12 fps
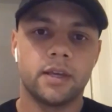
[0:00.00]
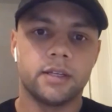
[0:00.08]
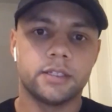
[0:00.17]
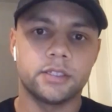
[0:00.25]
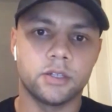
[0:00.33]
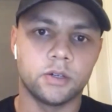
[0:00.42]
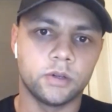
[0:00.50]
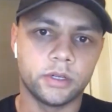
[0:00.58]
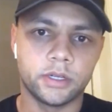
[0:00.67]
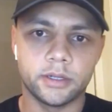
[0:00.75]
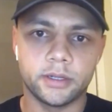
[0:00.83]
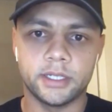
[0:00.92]
So
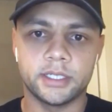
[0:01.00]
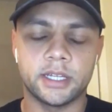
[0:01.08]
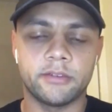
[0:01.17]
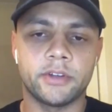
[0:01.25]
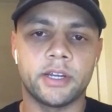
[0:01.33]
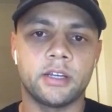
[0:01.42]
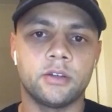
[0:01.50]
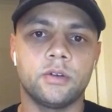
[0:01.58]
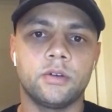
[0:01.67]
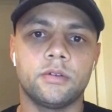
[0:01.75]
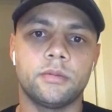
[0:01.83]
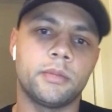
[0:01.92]
uh, in San
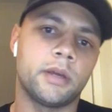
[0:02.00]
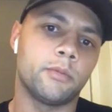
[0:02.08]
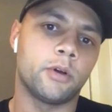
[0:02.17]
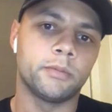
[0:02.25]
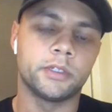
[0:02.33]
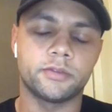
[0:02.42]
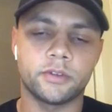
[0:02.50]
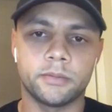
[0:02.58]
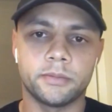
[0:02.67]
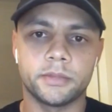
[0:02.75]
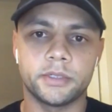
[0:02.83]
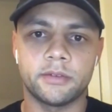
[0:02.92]
Fernando, my mom is
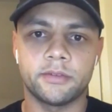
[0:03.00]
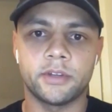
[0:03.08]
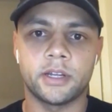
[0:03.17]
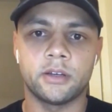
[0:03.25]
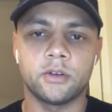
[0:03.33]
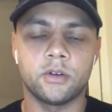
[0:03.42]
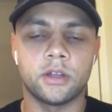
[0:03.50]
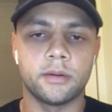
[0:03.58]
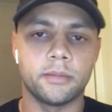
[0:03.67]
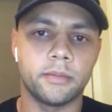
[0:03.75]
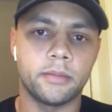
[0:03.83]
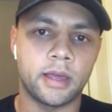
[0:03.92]
from San Fernando,
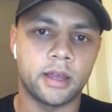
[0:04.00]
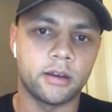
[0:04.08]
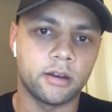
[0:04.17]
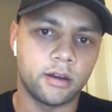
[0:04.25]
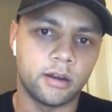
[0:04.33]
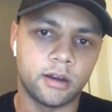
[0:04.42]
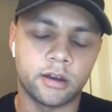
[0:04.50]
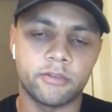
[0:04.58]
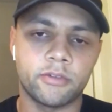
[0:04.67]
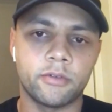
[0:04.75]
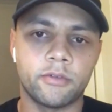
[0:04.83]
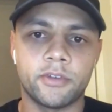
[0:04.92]
and I have a lot
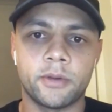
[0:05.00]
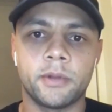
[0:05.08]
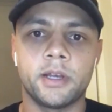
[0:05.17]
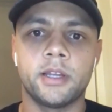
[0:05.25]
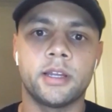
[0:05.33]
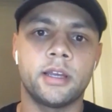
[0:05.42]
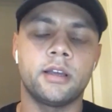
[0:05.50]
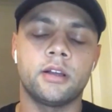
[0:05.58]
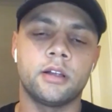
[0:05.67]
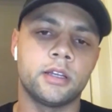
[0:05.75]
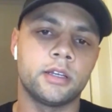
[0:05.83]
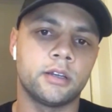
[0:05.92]
of family there,
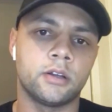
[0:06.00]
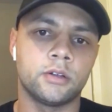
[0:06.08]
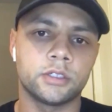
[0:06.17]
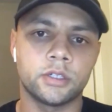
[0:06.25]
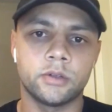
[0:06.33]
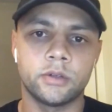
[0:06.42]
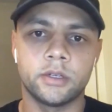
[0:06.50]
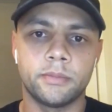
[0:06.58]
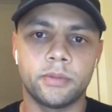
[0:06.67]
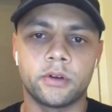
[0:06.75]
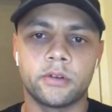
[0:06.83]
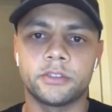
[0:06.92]
and also in
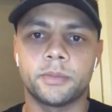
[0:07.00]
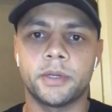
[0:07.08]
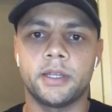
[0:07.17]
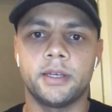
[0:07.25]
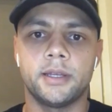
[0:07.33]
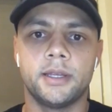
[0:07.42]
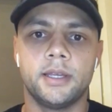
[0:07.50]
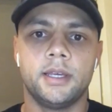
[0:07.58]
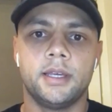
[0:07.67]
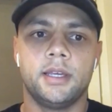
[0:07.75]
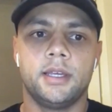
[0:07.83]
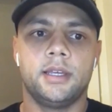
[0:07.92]
Port of Spain.
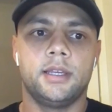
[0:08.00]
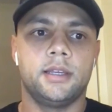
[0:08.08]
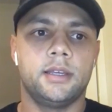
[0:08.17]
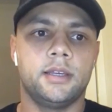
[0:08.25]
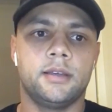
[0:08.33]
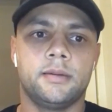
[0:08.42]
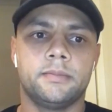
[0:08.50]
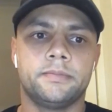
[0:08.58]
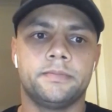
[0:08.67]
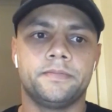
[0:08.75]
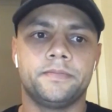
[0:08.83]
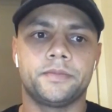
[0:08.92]

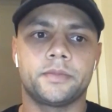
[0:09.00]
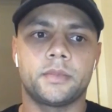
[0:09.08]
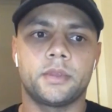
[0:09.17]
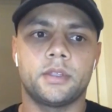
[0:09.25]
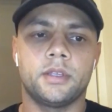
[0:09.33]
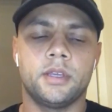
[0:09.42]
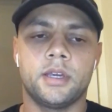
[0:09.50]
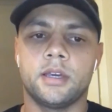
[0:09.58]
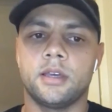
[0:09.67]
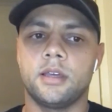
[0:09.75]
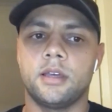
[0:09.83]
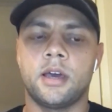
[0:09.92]
Um, yeah,
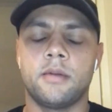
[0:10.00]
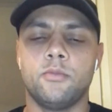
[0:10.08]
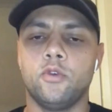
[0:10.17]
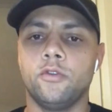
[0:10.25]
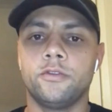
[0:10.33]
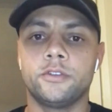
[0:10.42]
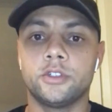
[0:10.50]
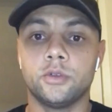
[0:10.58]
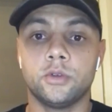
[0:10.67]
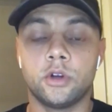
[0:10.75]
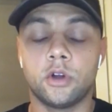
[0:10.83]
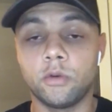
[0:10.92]
I moved
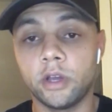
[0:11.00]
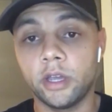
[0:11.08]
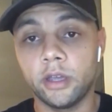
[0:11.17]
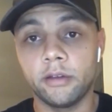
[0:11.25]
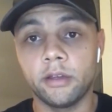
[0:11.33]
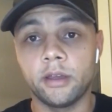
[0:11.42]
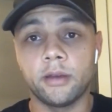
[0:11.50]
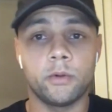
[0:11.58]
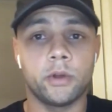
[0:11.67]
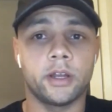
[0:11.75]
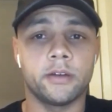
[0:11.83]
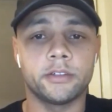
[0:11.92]
to Norway uh,
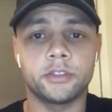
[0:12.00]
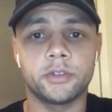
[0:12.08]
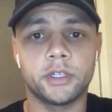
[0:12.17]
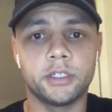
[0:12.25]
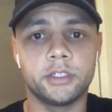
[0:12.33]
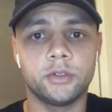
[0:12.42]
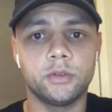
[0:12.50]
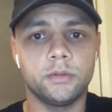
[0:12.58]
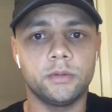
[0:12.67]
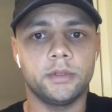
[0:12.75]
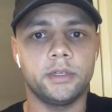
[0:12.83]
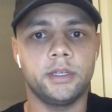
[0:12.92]
when I was
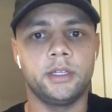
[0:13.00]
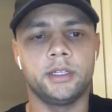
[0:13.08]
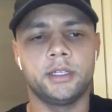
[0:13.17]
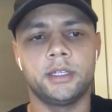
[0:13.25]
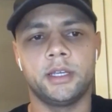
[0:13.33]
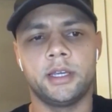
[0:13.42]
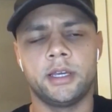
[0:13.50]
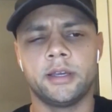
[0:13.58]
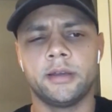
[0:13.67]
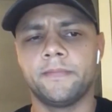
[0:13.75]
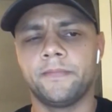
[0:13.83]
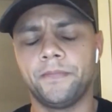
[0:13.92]
22 in the